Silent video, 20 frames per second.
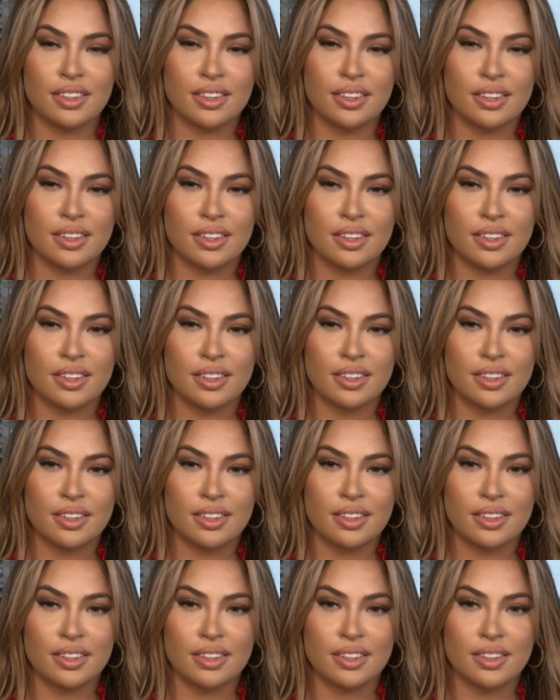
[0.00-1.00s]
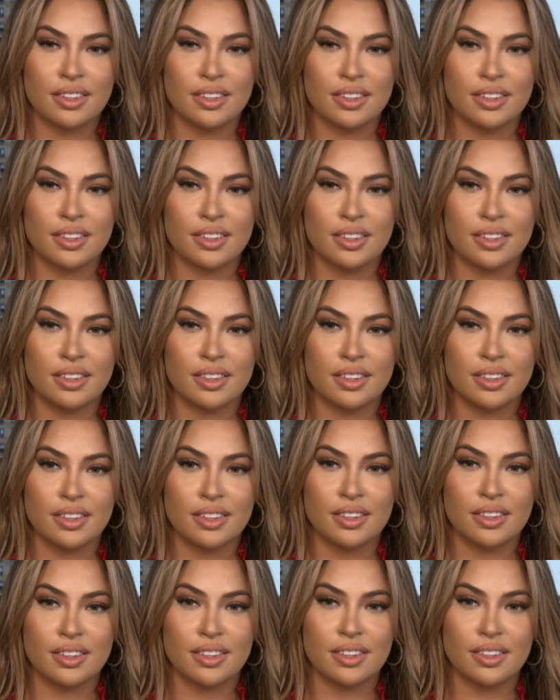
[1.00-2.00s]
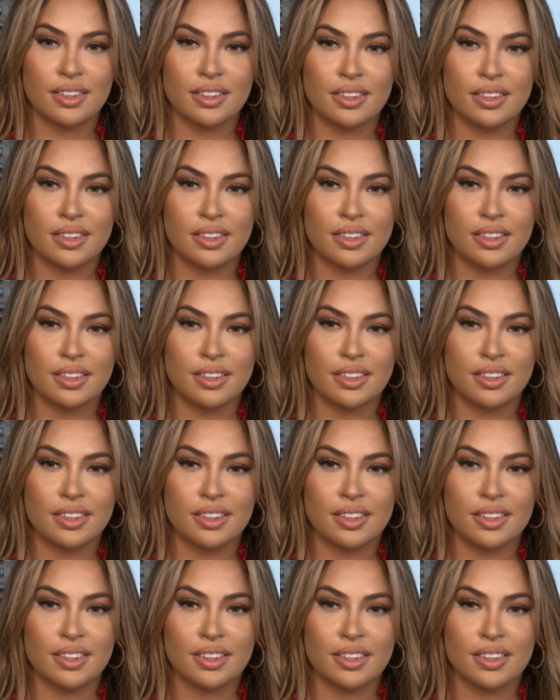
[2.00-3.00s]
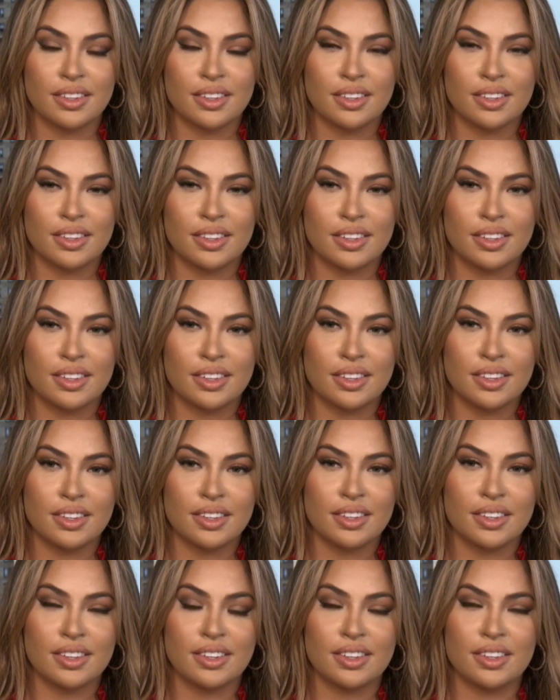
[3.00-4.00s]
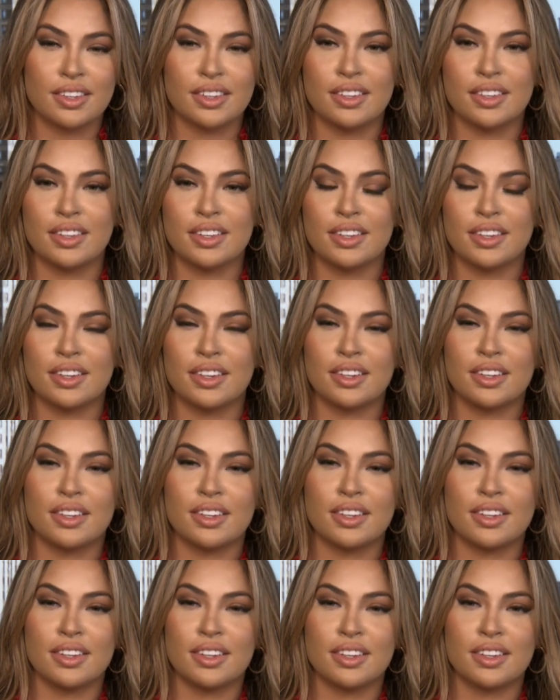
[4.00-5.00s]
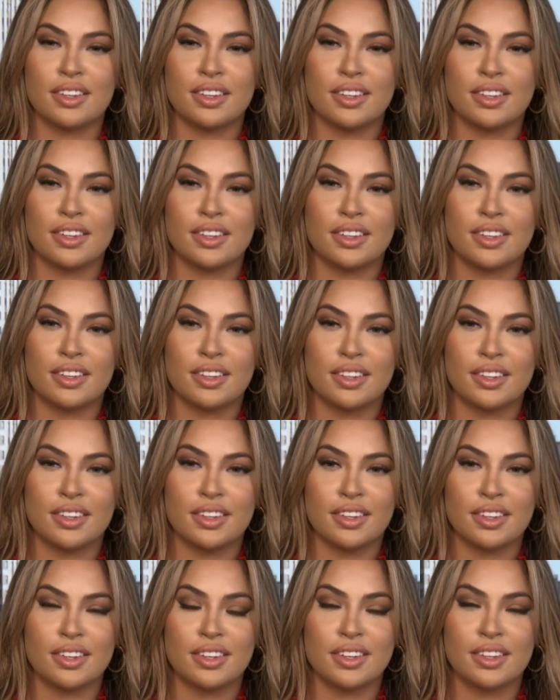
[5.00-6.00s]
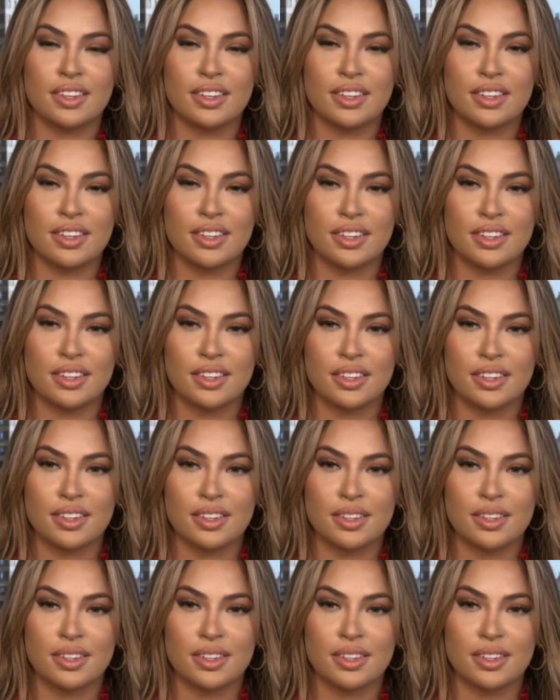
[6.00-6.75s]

(not speaking)